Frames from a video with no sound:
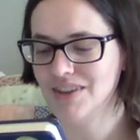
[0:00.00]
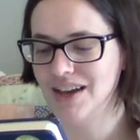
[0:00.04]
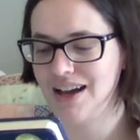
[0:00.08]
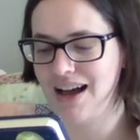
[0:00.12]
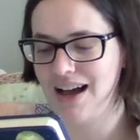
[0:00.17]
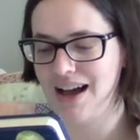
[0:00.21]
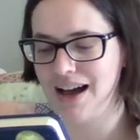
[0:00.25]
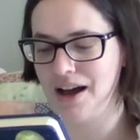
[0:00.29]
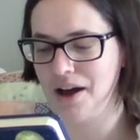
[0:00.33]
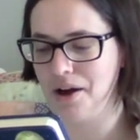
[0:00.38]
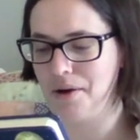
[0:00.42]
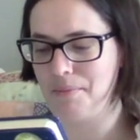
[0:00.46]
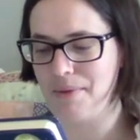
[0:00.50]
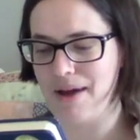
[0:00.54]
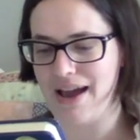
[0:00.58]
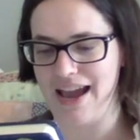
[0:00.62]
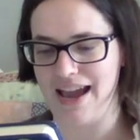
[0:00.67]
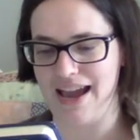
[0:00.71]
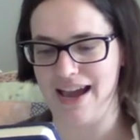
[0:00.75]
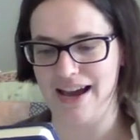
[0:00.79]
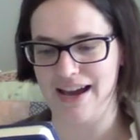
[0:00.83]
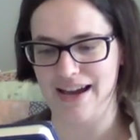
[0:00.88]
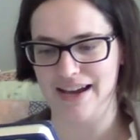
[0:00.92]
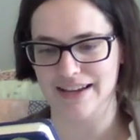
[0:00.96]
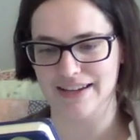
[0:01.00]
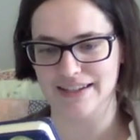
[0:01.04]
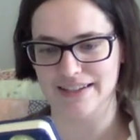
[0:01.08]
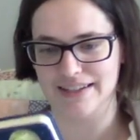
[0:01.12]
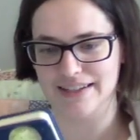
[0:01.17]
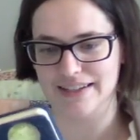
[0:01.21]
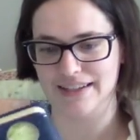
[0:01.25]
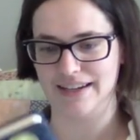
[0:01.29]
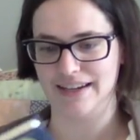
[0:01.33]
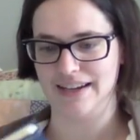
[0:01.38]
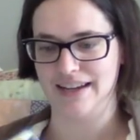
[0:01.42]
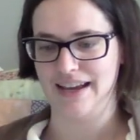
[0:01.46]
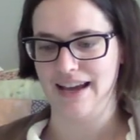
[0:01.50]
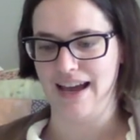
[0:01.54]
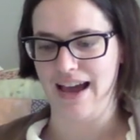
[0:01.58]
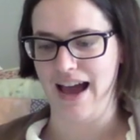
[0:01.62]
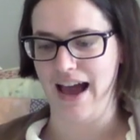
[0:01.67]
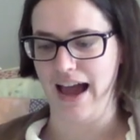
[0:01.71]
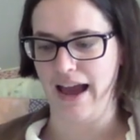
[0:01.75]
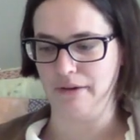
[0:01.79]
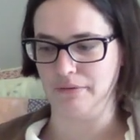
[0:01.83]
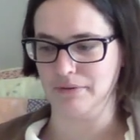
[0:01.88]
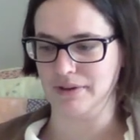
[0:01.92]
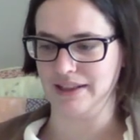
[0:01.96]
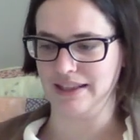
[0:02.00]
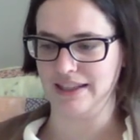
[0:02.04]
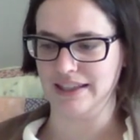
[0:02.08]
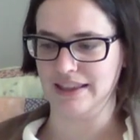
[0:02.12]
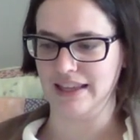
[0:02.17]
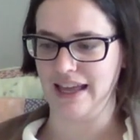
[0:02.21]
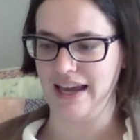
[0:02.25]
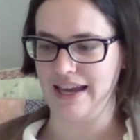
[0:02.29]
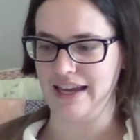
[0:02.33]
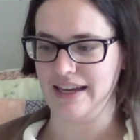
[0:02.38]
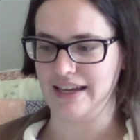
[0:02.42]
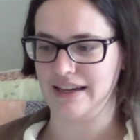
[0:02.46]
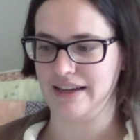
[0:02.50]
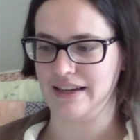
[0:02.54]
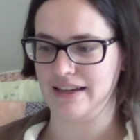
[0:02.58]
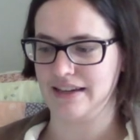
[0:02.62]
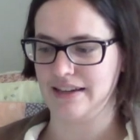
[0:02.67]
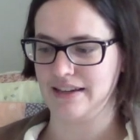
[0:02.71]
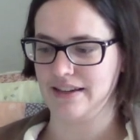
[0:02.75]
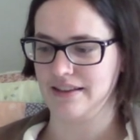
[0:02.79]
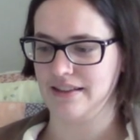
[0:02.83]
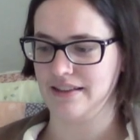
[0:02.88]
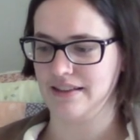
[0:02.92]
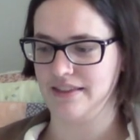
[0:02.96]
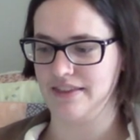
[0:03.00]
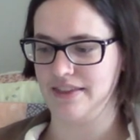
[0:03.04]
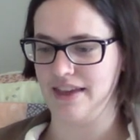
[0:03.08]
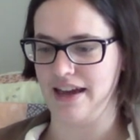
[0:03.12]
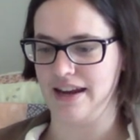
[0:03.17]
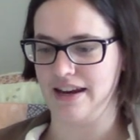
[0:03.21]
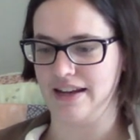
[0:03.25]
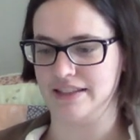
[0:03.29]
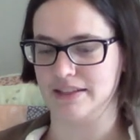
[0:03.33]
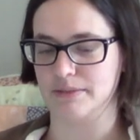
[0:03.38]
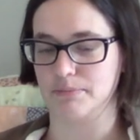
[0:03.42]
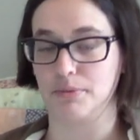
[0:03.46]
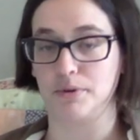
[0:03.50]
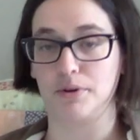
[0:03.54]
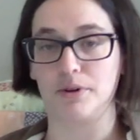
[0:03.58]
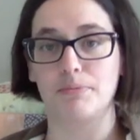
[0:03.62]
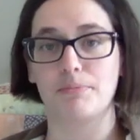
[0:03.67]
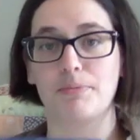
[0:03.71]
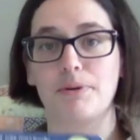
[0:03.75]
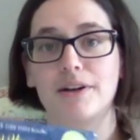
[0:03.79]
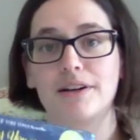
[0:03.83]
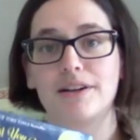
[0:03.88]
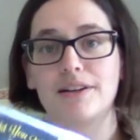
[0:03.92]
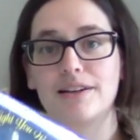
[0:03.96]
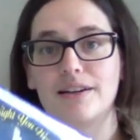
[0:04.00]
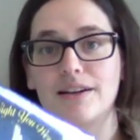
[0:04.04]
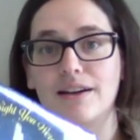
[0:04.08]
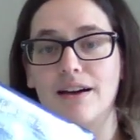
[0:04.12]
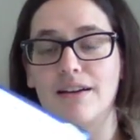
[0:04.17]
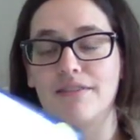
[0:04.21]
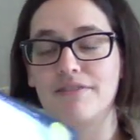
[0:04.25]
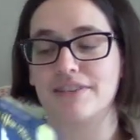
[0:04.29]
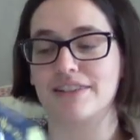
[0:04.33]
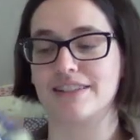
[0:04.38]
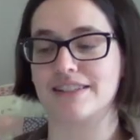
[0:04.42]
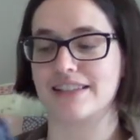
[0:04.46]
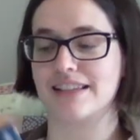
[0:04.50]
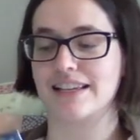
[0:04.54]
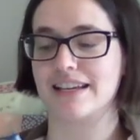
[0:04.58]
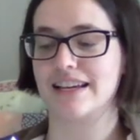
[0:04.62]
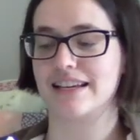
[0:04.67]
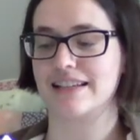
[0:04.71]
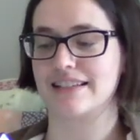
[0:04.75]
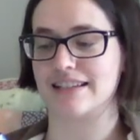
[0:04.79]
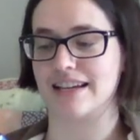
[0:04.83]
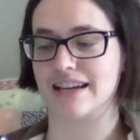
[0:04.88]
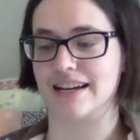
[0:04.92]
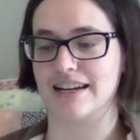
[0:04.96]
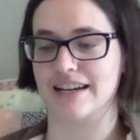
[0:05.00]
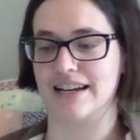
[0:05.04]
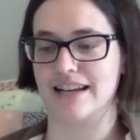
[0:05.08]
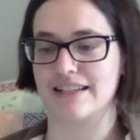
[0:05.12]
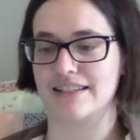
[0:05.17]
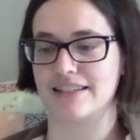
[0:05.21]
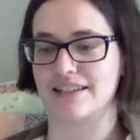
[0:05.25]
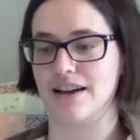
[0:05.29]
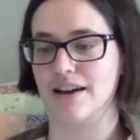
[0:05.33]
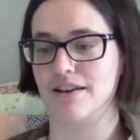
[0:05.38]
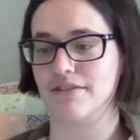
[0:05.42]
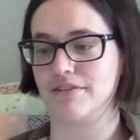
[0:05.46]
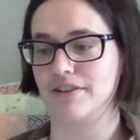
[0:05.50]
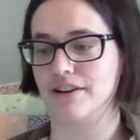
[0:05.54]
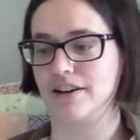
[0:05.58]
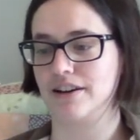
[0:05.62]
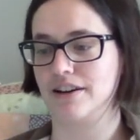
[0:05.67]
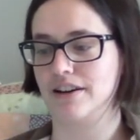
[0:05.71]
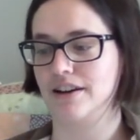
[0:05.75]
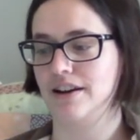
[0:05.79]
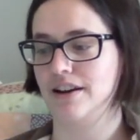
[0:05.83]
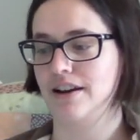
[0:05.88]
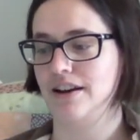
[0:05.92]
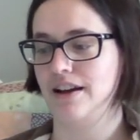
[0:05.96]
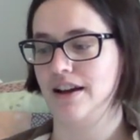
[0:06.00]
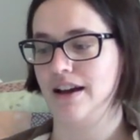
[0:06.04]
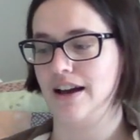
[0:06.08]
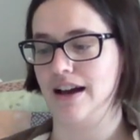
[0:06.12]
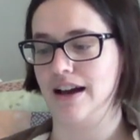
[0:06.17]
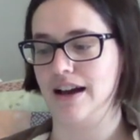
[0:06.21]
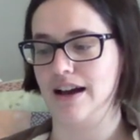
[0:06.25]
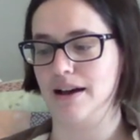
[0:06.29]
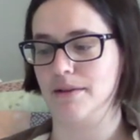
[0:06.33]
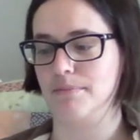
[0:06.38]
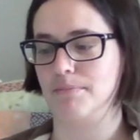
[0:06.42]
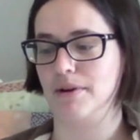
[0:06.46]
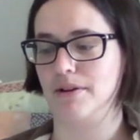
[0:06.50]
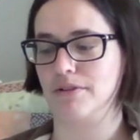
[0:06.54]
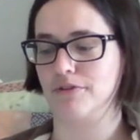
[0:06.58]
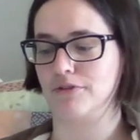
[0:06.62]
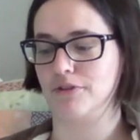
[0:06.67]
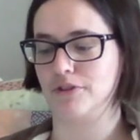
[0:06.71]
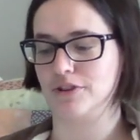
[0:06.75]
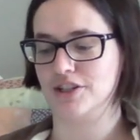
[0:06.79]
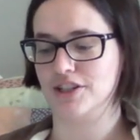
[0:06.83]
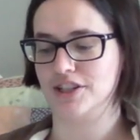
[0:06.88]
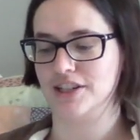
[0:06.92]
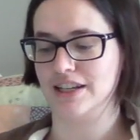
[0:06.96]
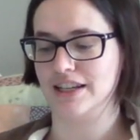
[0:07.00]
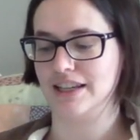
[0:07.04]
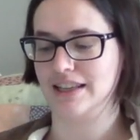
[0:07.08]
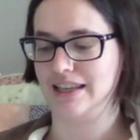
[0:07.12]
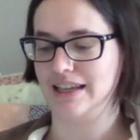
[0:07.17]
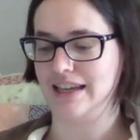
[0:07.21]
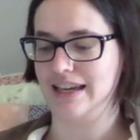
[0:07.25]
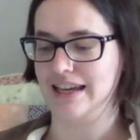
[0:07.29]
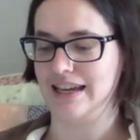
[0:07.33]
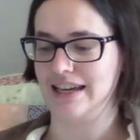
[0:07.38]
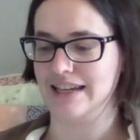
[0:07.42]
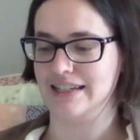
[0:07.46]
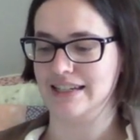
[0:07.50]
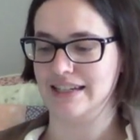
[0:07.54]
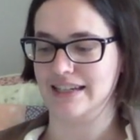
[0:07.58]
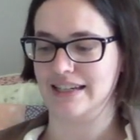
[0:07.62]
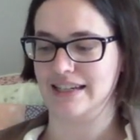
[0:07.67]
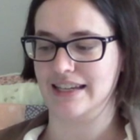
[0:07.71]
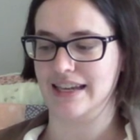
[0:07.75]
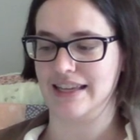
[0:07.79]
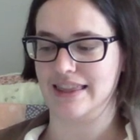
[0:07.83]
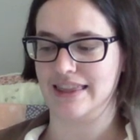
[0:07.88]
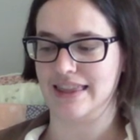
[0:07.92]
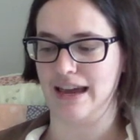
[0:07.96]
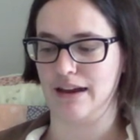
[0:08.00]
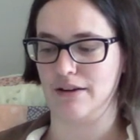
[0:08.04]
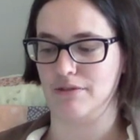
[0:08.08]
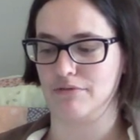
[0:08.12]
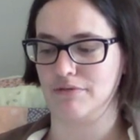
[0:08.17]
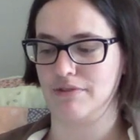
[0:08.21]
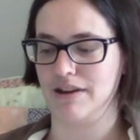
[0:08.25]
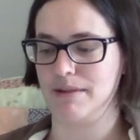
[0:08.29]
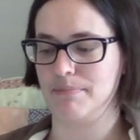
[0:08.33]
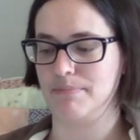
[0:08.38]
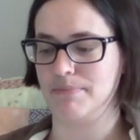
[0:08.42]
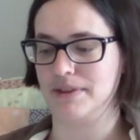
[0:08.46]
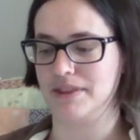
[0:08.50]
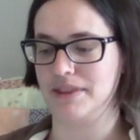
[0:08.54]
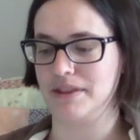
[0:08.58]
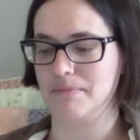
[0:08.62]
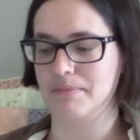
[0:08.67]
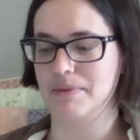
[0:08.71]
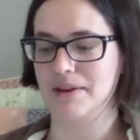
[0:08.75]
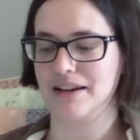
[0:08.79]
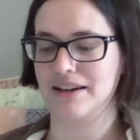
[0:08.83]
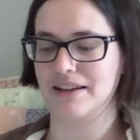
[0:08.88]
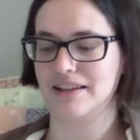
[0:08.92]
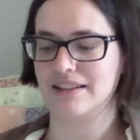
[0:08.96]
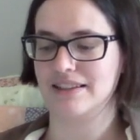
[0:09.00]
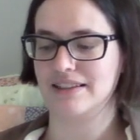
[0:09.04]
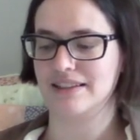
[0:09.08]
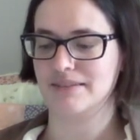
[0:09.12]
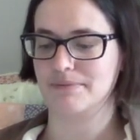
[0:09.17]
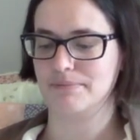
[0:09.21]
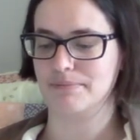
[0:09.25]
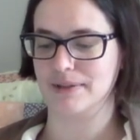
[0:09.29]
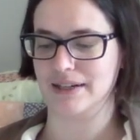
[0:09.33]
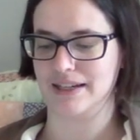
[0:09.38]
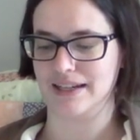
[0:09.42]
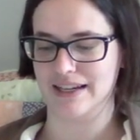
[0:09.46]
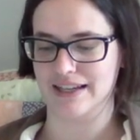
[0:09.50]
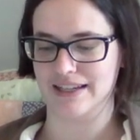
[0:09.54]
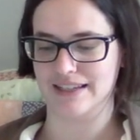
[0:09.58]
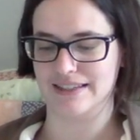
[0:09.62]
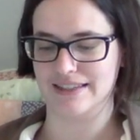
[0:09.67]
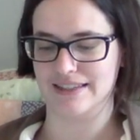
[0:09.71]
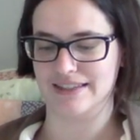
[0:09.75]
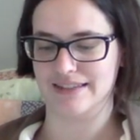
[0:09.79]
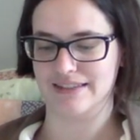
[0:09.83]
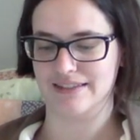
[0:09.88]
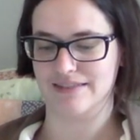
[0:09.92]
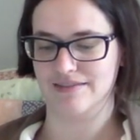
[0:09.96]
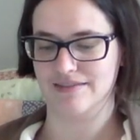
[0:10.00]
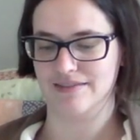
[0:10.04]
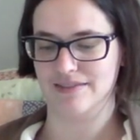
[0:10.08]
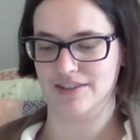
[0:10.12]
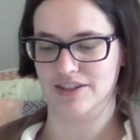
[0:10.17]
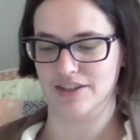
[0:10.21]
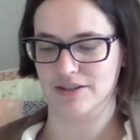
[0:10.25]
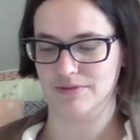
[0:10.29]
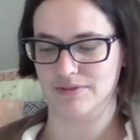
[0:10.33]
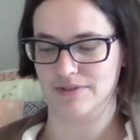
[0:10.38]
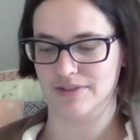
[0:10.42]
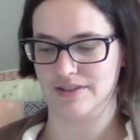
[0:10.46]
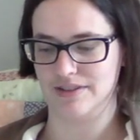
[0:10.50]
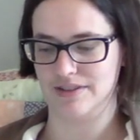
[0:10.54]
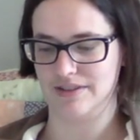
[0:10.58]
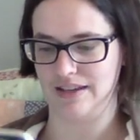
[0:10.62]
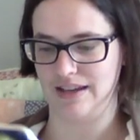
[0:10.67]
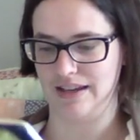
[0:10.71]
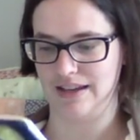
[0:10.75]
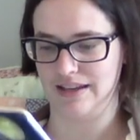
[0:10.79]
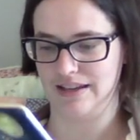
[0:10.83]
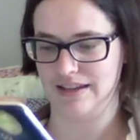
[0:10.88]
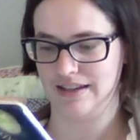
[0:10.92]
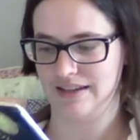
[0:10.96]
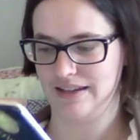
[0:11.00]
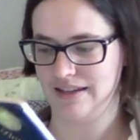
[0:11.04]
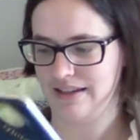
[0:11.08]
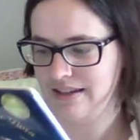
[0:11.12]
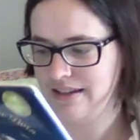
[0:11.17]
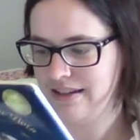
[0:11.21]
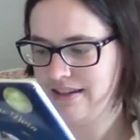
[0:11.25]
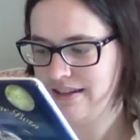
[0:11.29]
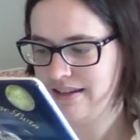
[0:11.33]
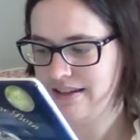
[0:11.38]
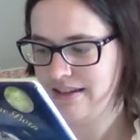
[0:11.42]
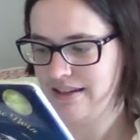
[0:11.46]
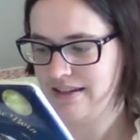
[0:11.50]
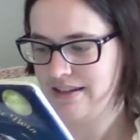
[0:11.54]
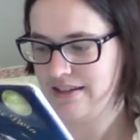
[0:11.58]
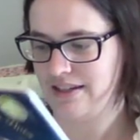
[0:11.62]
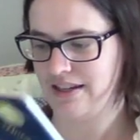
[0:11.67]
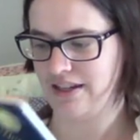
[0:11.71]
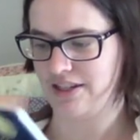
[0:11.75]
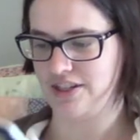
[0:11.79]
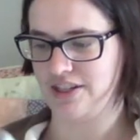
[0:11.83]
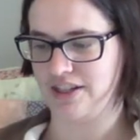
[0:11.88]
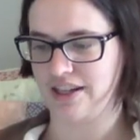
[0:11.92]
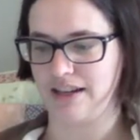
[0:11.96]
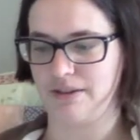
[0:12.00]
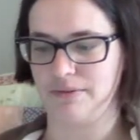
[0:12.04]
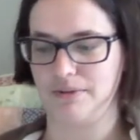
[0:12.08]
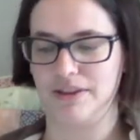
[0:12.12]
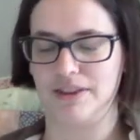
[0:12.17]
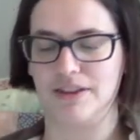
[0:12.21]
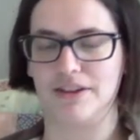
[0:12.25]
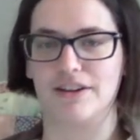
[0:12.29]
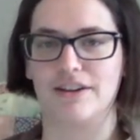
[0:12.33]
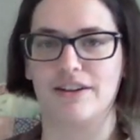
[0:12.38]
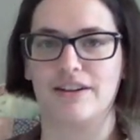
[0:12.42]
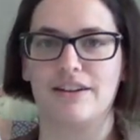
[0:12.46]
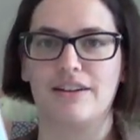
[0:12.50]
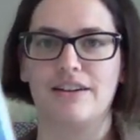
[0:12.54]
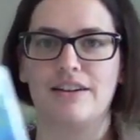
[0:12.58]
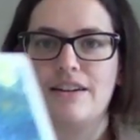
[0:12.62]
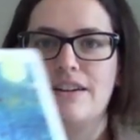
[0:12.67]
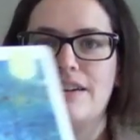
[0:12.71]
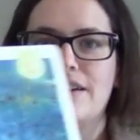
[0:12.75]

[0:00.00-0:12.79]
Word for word: And I really like that it's a board book, obviously. It's got a nice cover. Unfortunately, it did get that rip in the middle because she was touching it with her.